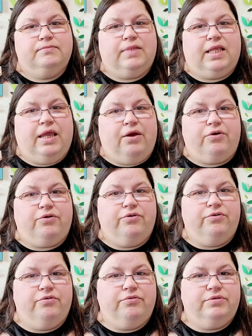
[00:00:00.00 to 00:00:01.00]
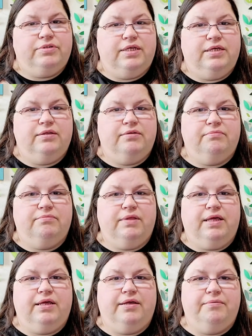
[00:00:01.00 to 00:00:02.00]
characters,
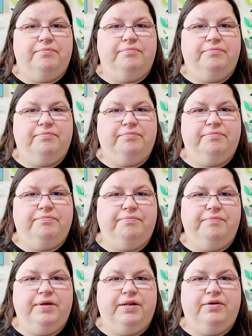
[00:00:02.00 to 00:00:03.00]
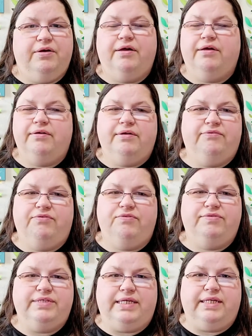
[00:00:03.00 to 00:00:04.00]
um, you know, if you've
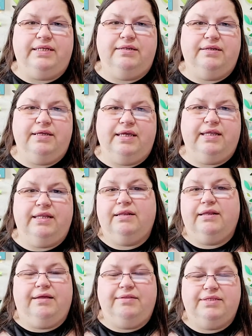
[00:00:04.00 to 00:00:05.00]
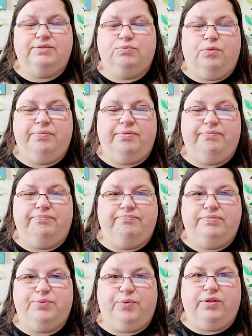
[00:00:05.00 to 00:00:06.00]
seen it, this won't be
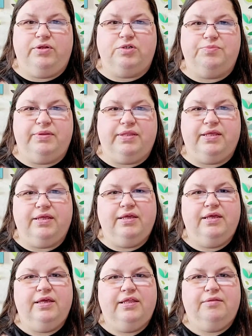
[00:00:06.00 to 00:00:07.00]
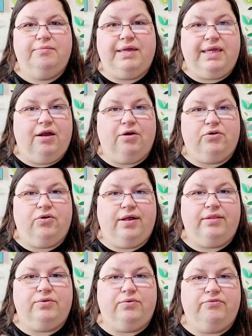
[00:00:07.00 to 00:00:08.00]
spoilers, but the, the main character,
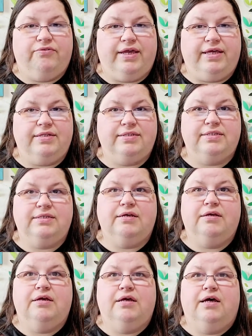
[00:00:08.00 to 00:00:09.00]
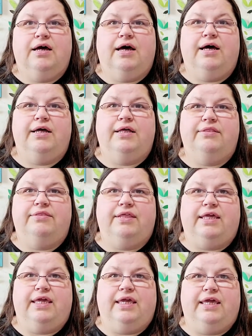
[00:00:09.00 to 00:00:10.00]
Eleanor Vance, uh,
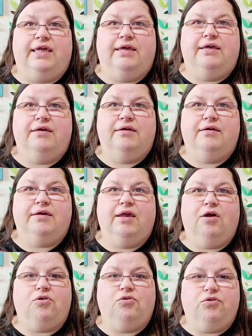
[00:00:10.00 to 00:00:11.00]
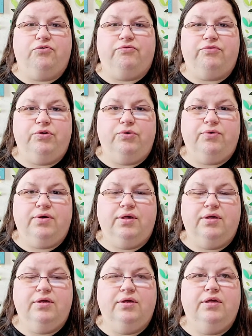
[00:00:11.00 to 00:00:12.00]
the character of Luke,
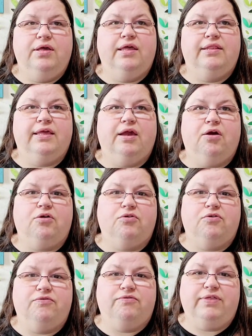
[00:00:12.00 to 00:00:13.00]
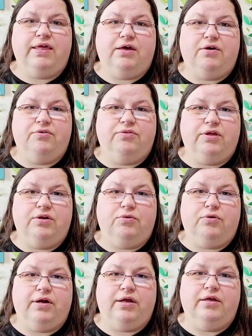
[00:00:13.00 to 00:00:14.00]
the character of Theo,
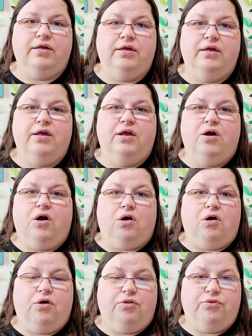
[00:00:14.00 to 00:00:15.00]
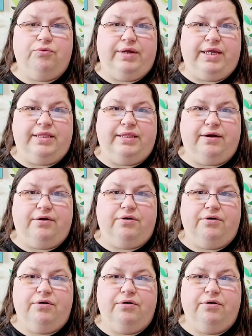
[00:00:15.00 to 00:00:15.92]
Theodora, are all three in there.